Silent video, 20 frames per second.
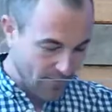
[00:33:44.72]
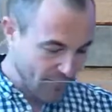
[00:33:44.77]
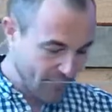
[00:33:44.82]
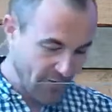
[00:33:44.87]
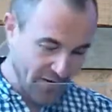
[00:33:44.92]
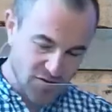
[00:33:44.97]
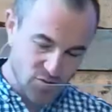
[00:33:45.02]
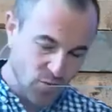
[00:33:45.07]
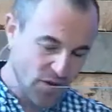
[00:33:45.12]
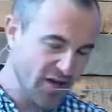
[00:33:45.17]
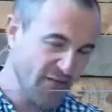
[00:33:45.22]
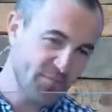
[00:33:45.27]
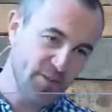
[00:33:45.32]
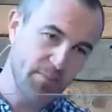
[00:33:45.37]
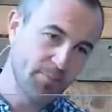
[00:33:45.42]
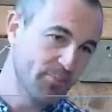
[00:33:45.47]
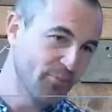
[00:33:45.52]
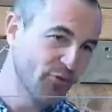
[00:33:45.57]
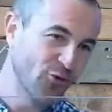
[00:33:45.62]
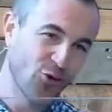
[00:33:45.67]
Friends, we have
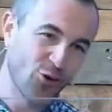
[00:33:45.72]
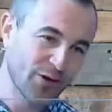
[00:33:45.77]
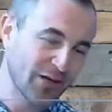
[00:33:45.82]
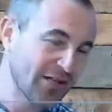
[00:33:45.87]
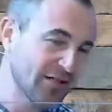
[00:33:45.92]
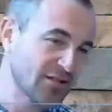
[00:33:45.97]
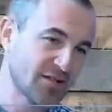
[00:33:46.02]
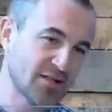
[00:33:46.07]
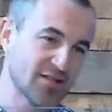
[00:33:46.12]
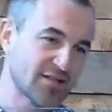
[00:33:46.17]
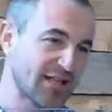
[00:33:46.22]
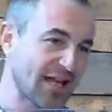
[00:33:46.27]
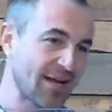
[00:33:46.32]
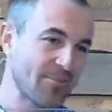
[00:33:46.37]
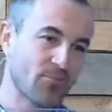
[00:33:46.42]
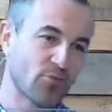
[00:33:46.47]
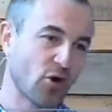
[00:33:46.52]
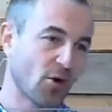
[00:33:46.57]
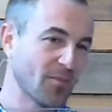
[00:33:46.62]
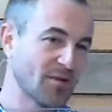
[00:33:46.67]
been brought into the
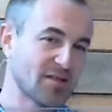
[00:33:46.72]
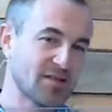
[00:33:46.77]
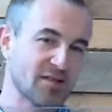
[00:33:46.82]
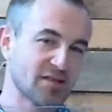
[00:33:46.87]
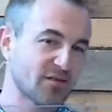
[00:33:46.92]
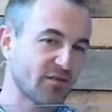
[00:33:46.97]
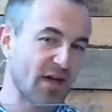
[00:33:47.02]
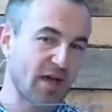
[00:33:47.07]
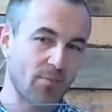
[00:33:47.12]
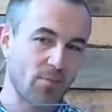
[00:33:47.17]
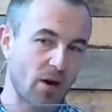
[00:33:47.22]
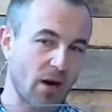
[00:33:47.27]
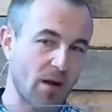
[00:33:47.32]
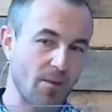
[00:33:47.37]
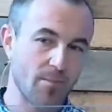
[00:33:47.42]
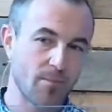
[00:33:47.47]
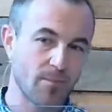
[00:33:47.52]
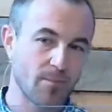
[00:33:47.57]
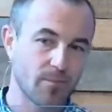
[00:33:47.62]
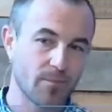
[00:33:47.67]
same promises of Abraham.
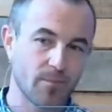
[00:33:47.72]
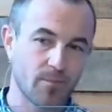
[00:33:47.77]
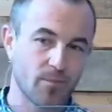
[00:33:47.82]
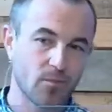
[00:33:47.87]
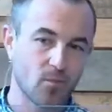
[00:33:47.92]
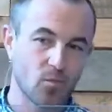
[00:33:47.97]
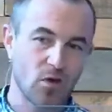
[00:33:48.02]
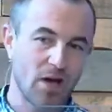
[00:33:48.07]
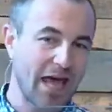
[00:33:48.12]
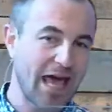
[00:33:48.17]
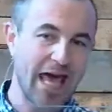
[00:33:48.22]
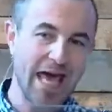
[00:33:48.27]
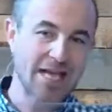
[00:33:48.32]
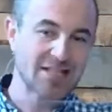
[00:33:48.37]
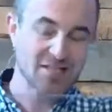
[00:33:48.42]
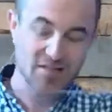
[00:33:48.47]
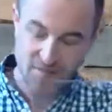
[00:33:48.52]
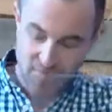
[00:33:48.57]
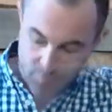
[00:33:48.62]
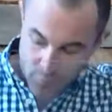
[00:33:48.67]
We're
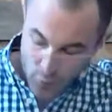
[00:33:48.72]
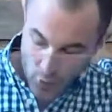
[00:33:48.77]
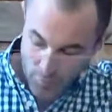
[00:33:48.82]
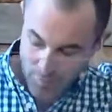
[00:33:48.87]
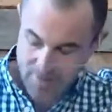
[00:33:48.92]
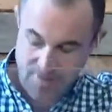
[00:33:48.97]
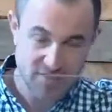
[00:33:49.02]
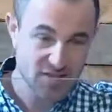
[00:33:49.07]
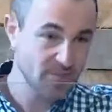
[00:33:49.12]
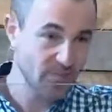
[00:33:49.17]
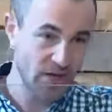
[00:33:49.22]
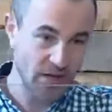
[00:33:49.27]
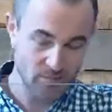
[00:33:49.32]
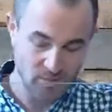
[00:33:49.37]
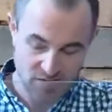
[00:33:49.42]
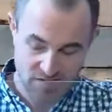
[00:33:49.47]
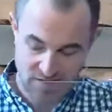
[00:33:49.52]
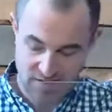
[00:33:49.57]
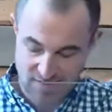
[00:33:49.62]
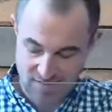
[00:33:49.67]
heirs of the promise, the
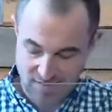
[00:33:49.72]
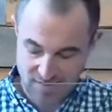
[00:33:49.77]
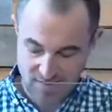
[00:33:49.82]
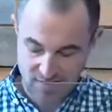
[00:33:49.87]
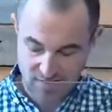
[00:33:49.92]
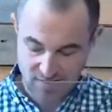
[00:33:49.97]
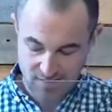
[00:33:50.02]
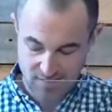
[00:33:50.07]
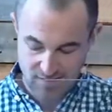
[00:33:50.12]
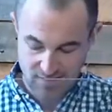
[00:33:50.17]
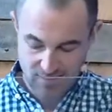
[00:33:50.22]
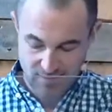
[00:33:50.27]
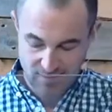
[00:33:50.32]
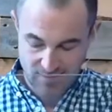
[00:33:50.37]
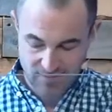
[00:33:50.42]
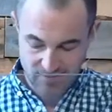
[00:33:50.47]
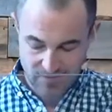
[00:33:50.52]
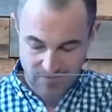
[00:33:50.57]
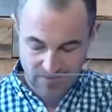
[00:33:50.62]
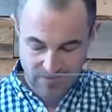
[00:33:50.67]
Bible says.
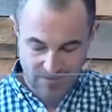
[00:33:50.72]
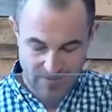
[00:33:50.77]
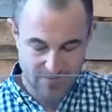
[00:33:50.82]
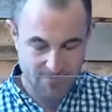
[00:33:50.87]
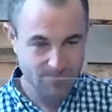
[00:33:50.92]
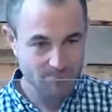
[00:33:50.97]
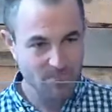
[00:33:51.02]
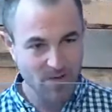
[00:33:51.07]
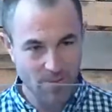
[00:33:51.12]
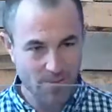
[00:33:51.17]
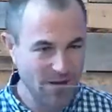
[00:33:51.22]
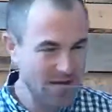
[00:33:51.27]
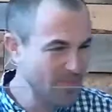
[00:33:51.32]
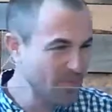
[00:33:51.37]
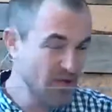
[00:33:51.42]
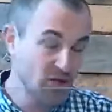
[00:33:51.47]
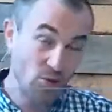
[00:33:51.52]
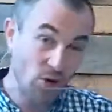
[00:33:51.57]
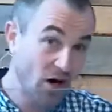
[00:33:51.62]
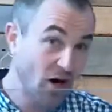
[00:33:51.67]
Or
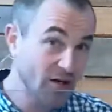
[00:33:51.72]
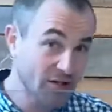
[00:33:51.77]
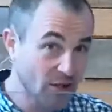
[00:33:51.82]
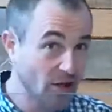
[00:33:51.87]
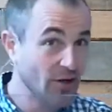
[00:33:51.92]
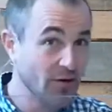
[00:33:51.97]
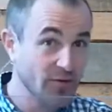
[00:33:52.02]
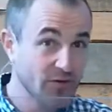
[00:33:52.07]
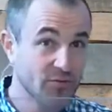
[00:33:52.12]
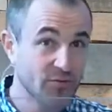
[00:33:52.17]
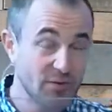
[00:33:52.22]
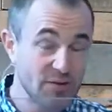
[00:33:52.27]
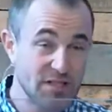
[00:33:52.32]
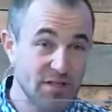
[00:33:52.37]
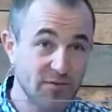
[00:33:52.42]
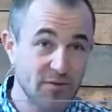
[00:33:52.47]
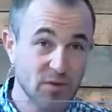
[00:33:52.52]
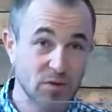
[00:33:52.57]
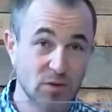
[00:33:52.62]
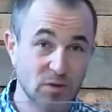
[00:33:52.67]
maybe you are going through
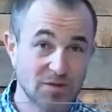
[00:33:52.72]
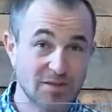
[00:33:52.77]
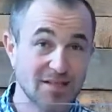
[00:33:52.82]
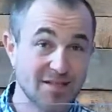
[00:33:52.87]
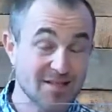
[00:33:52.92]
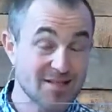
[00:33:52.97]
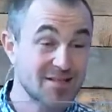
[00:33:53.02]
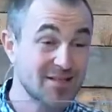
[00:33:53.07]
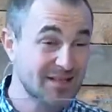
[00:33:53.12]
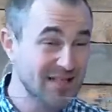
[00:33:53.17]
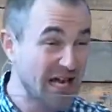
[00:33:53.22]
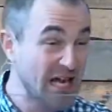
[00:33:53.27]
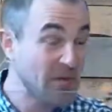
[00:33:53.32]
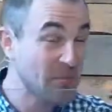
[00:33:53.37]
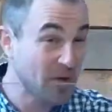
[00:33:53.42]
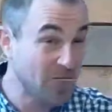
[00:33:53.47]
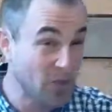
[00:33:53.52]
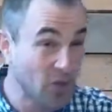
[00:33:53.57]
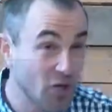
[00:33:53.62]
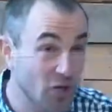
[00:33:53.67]
difficulties today,
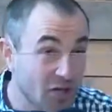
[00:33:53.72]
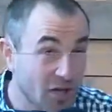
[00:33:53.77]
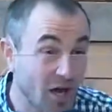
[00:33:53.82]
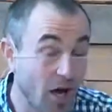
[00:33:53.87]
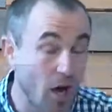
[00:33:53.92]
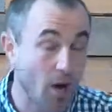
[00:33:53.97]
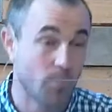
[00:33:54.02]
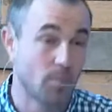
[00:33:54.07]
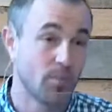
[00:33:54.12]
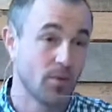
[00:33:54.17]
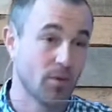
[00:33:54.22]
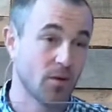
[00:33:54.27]
but look up